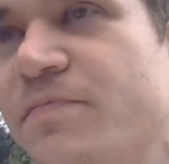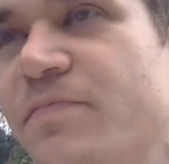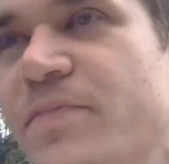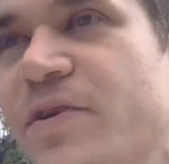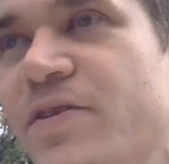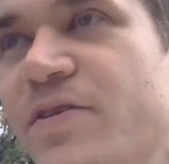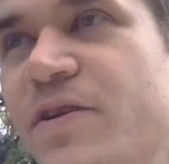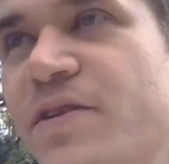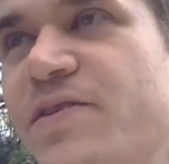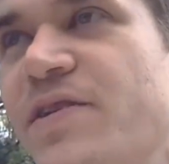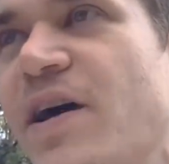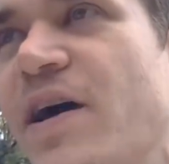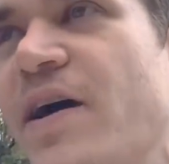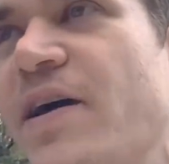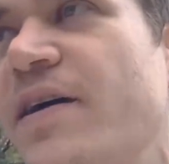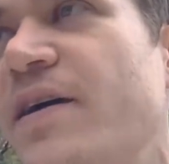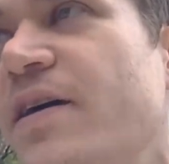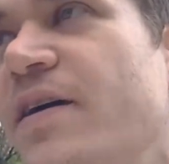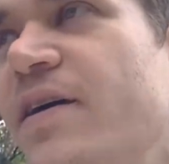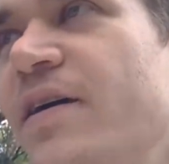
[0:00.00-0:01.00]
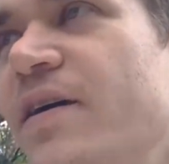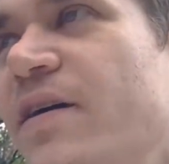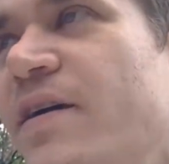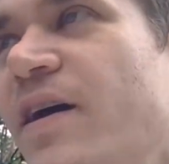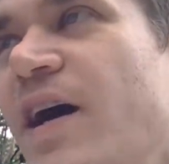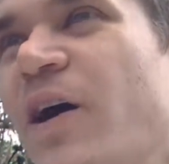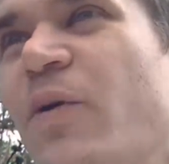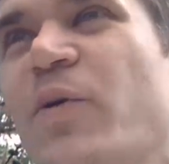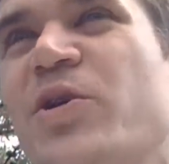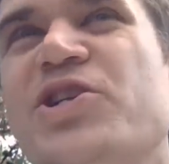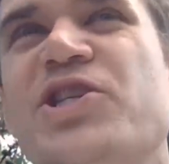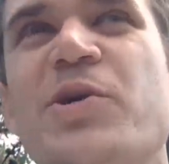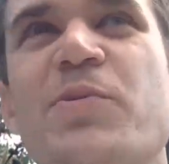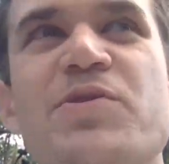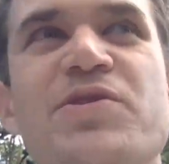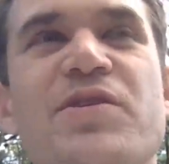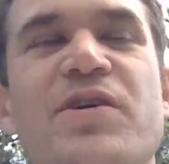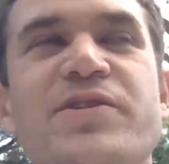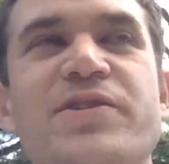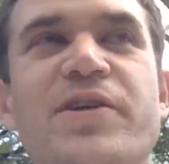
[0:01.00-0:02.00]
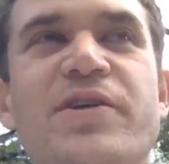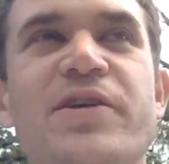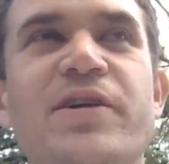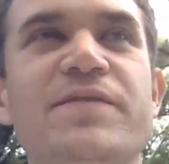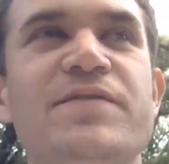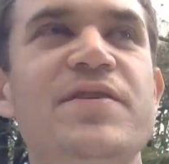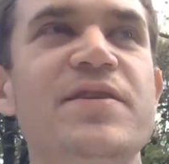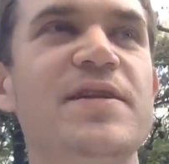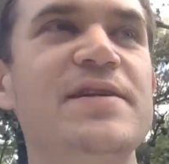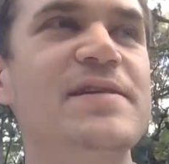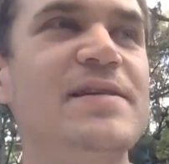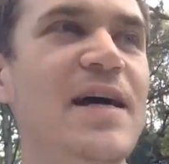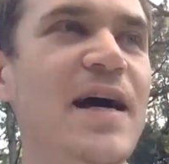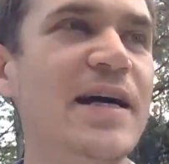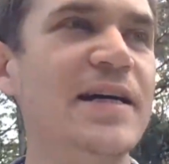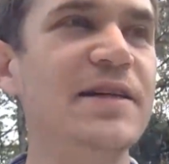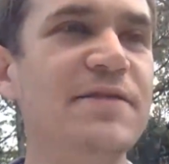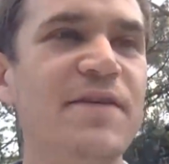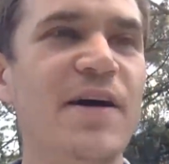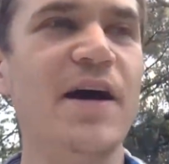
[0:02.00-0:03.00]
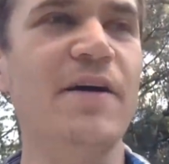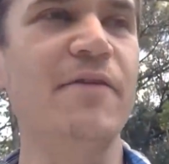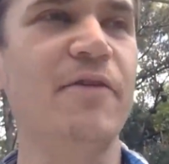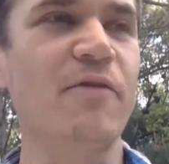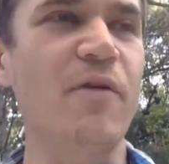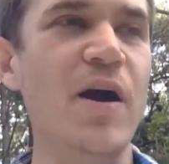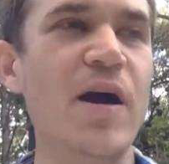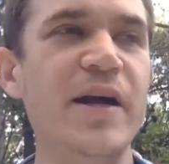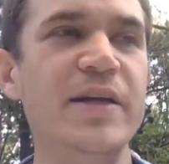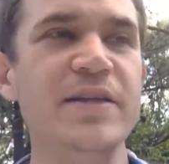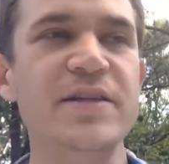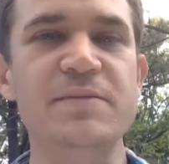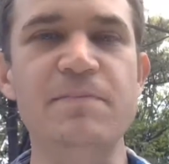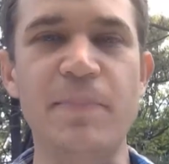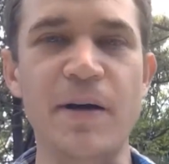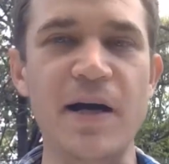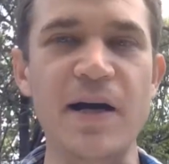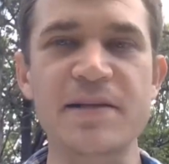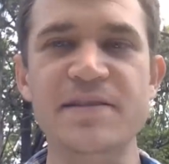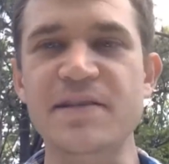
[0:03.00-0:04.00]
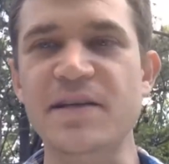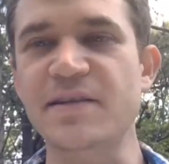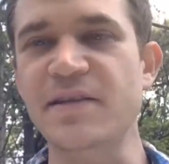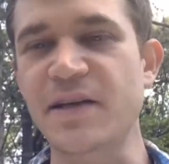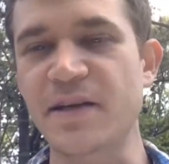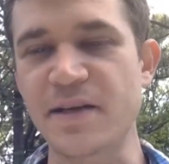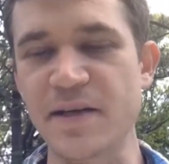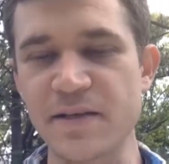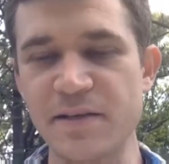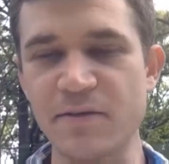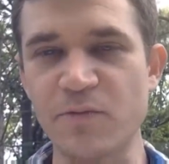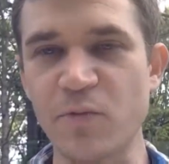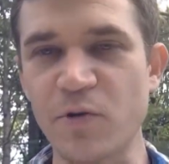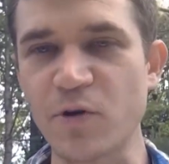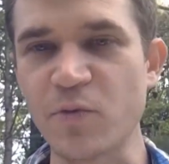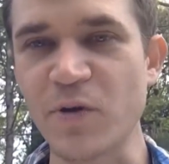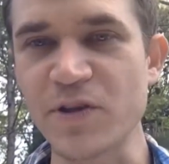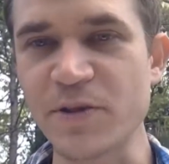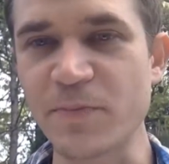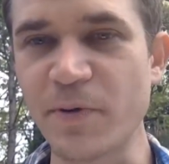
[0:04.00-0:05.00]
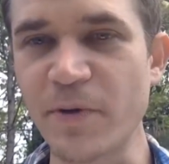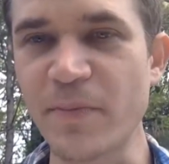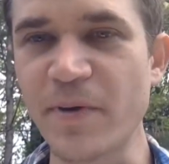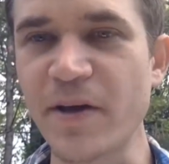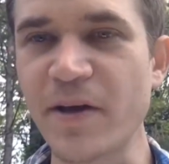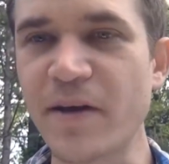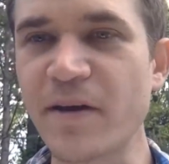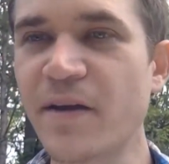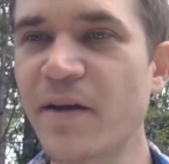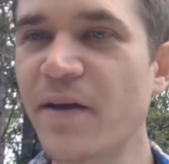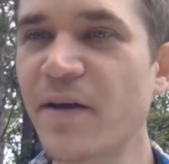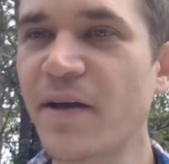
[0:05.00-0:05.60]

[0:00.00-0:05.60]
They're going to say, I wish there was an alternative to this 9-to-5 grind, this box that the world wants to put me in.